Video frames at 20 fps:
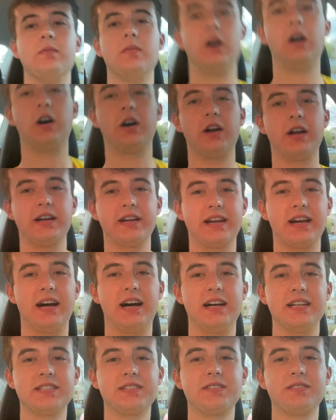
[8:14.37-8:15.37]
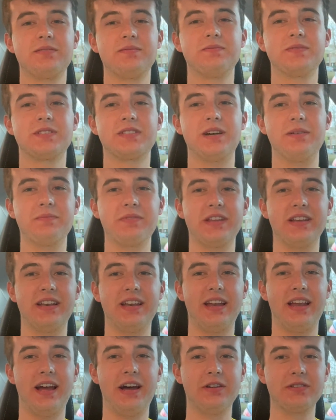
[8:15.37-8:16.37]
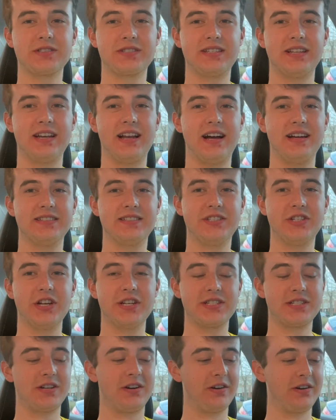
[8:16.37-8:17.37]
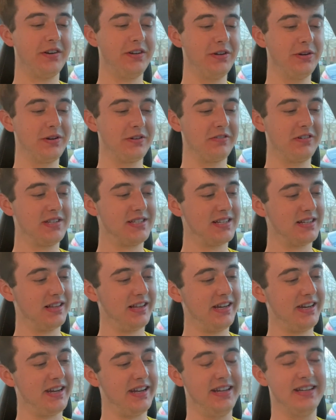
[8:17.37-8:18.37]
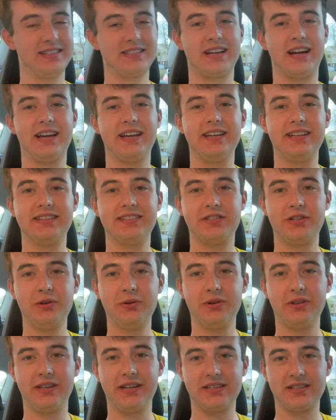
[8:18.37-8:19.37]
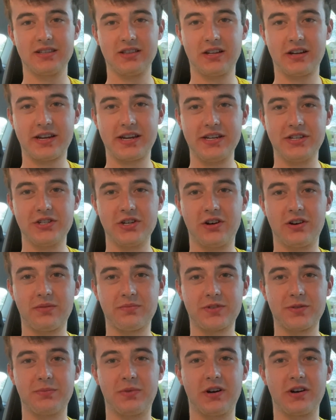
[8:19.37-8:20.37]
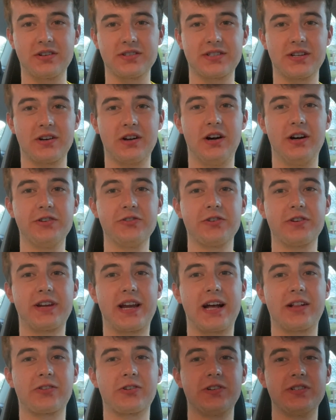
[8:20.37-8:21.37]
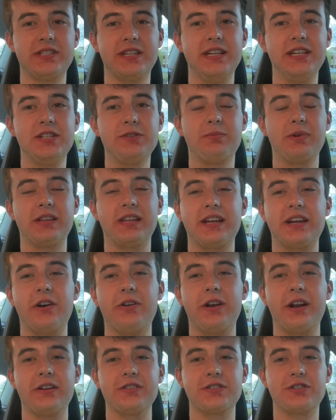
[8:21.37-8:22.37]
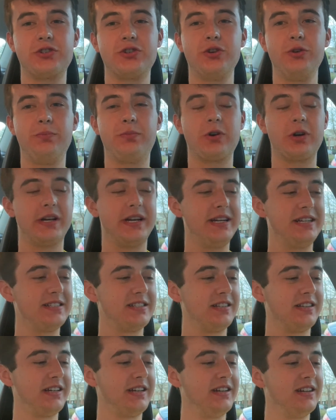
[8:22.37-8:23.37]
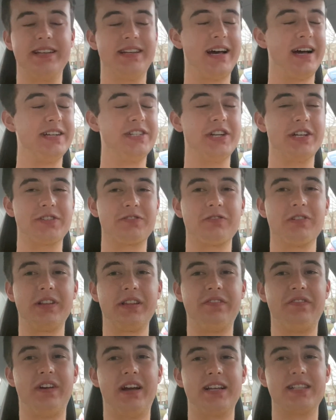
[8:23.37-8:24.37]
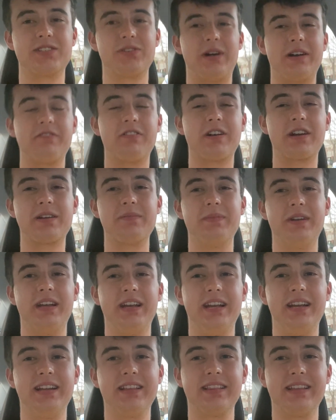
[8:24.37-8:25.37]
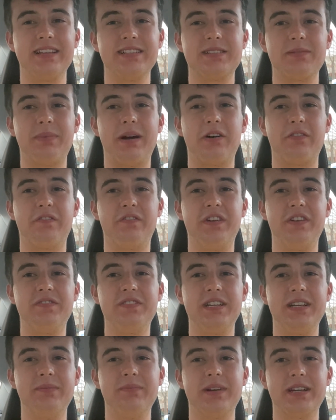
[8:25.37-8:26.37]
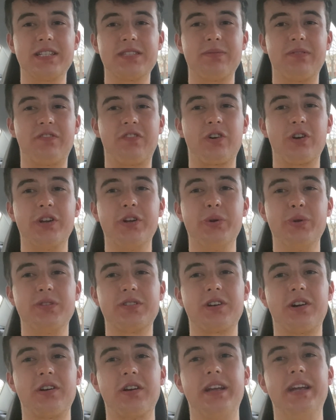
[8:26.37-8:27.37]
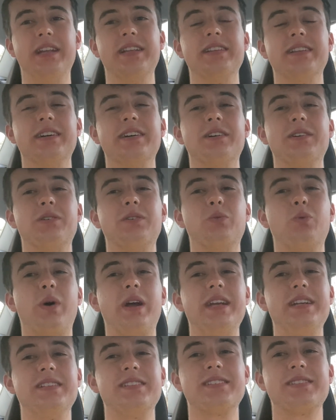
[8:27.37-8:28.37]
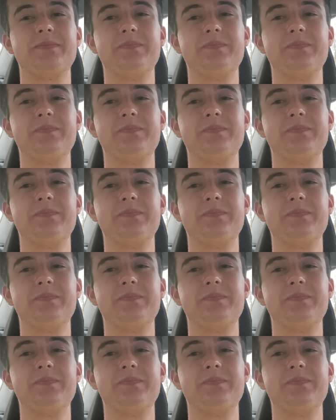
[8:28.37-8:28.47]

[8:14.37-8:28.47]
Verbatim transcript: All right guys, something else that I just started doing recently is I eat two of these Lucky Charms bars. They're one hundred calories each, but they go down super easily, digest really fast. So I'd recommend eating these about fifteen minutes before you start hitting the weights.